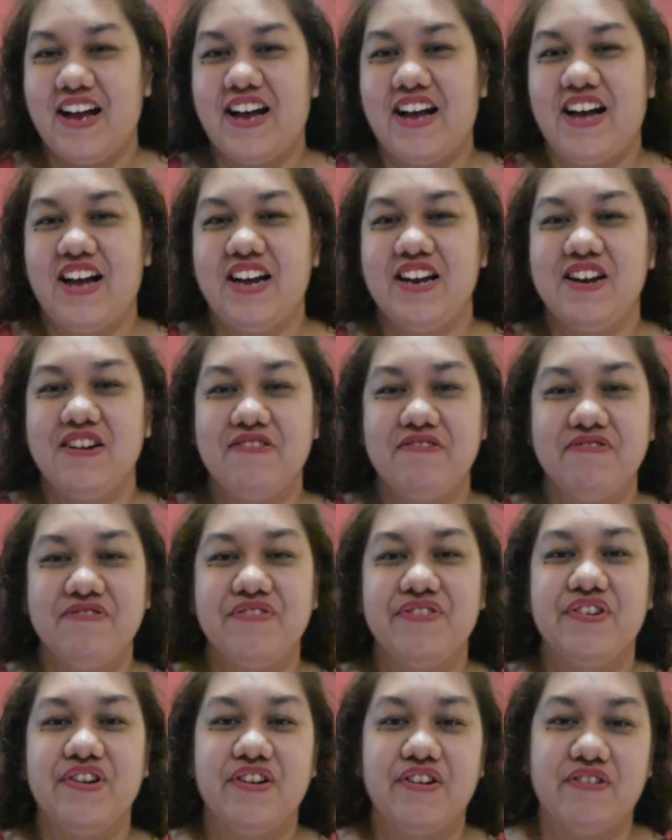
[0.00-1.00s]
I don't
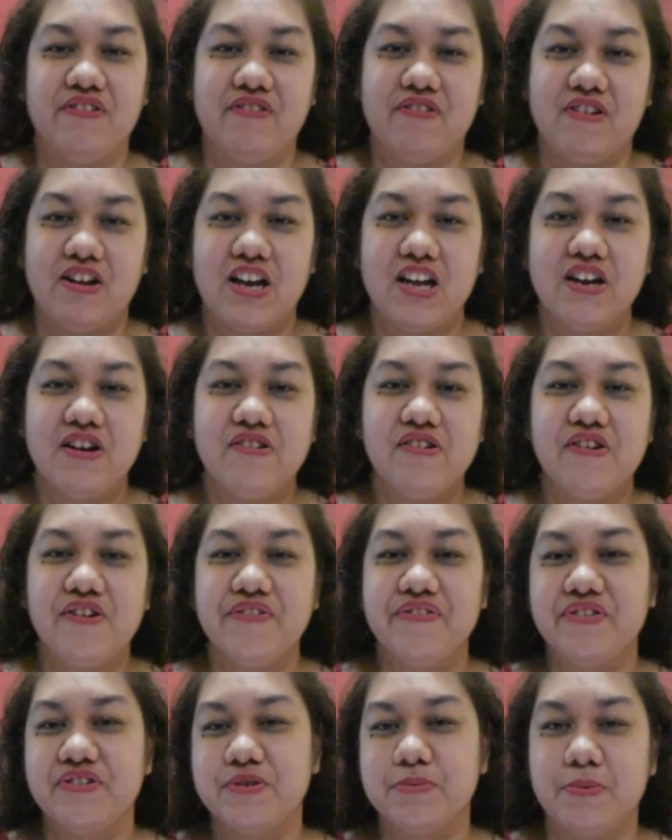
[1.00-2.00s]
know. I don't know
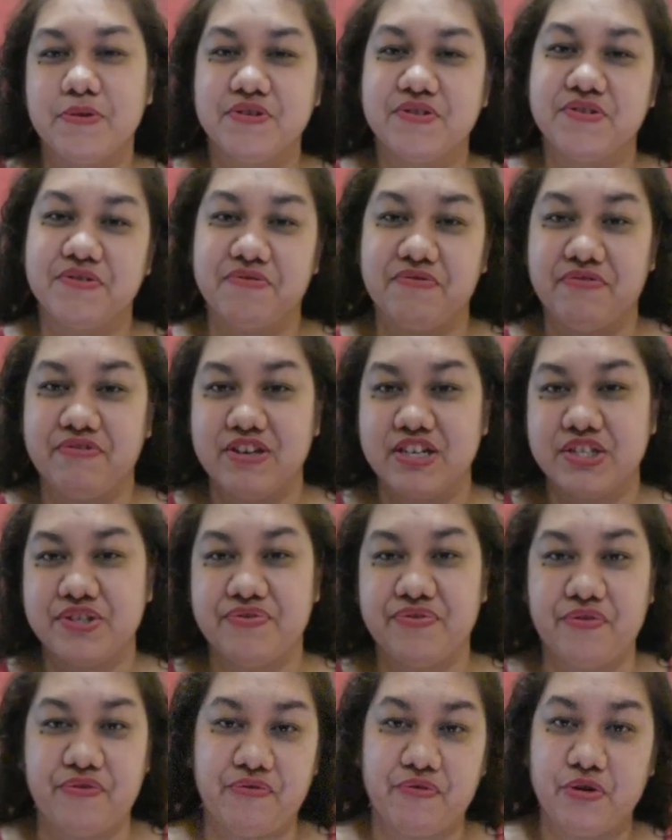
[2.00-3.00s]
if you're supposed to wish
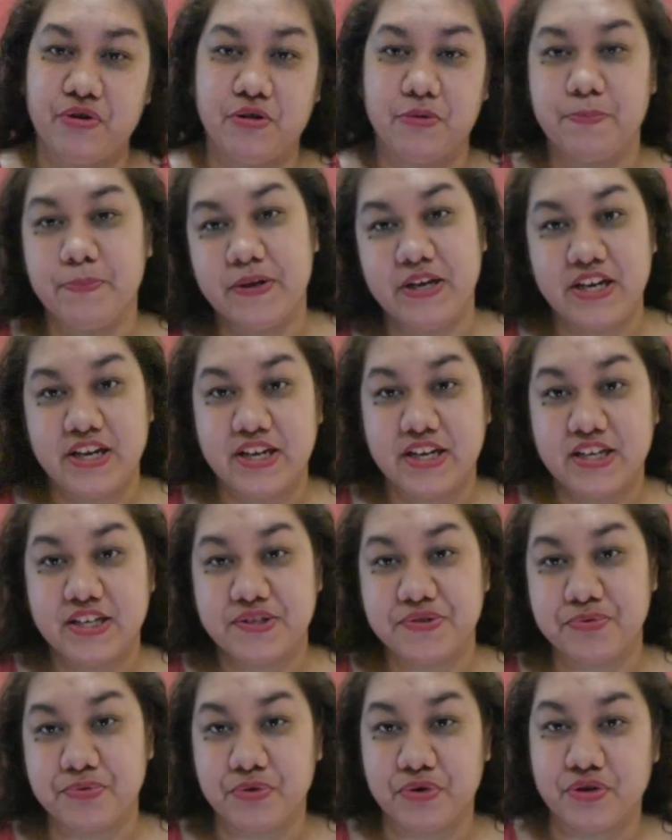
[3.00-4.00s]
for world
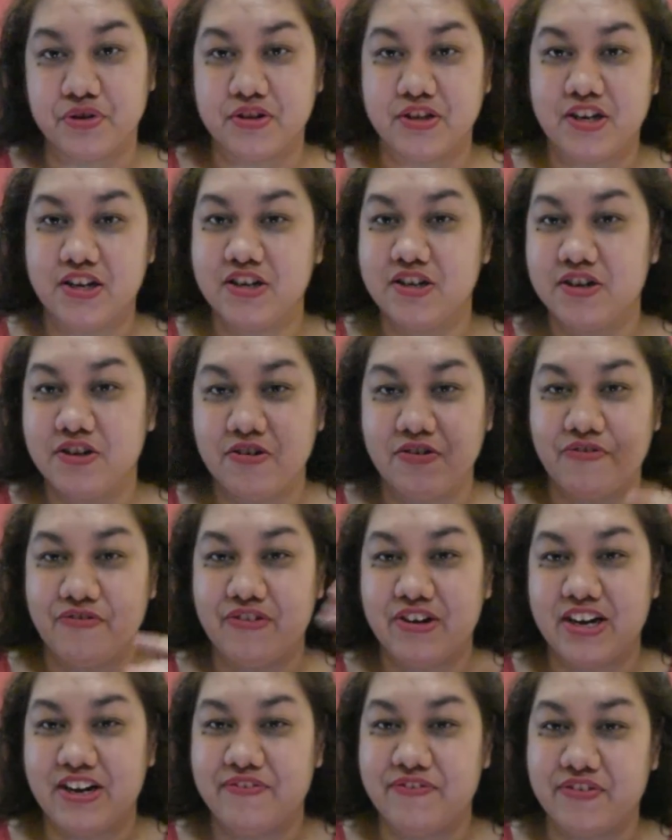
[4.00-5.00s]
peace, world hunger,
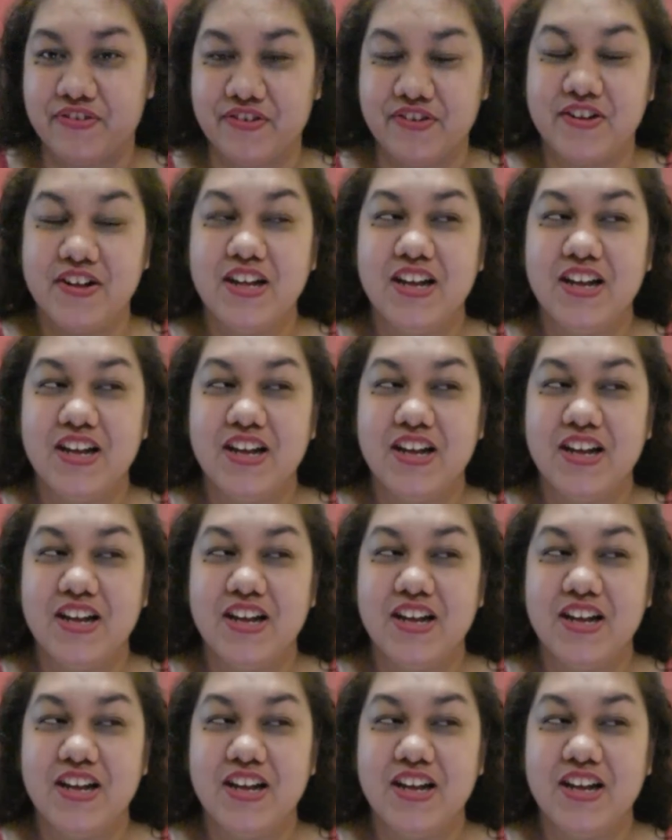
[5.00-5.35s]
whatever.